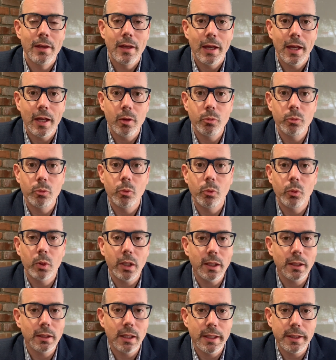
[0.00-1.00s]
And what
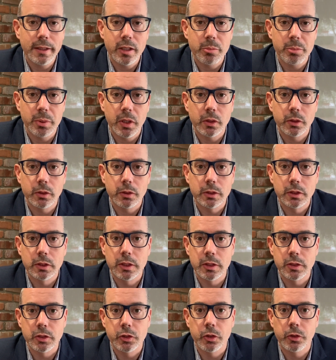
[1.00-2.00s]
I like about
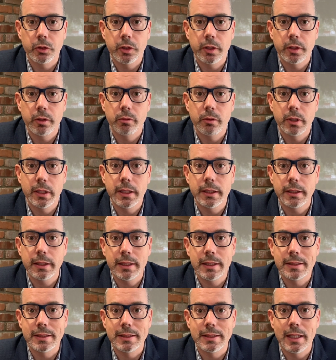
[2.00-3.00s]
Centurion REIT
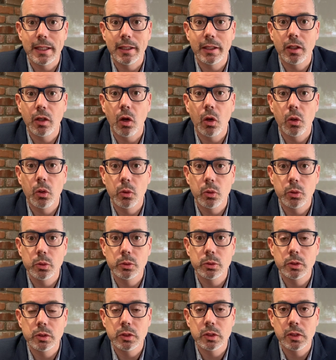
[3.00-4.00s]
is that it
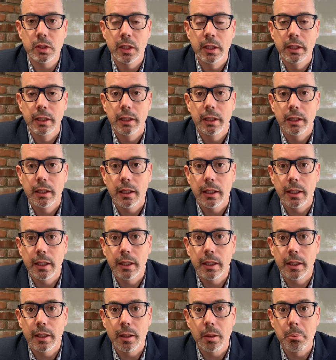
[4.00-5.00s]
owns
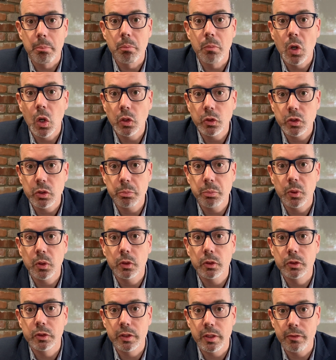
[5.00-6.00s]

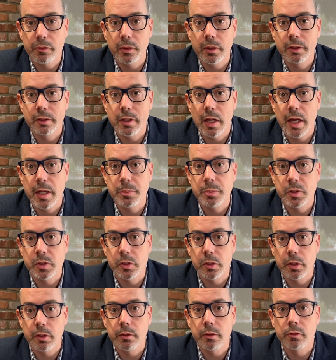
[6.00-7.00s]
multiple different types
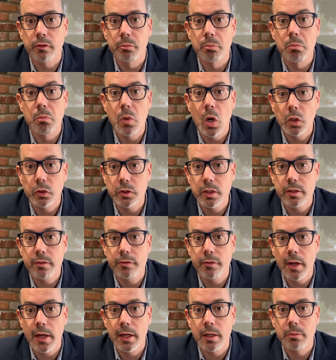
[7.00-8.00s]
of
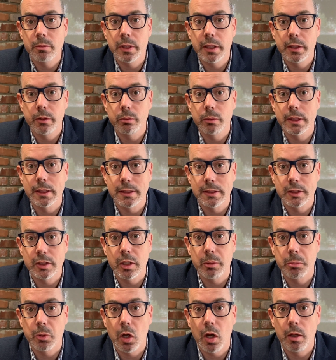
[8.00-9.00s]
multifamily real
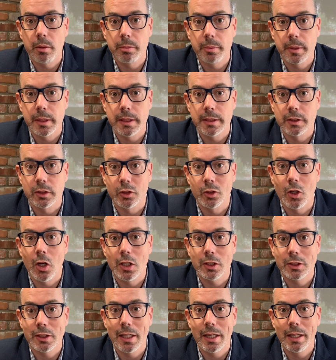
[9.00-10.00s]
estate properties
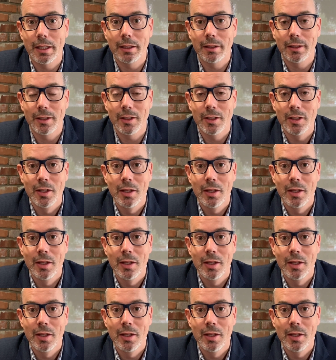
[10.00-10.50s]
across Canada.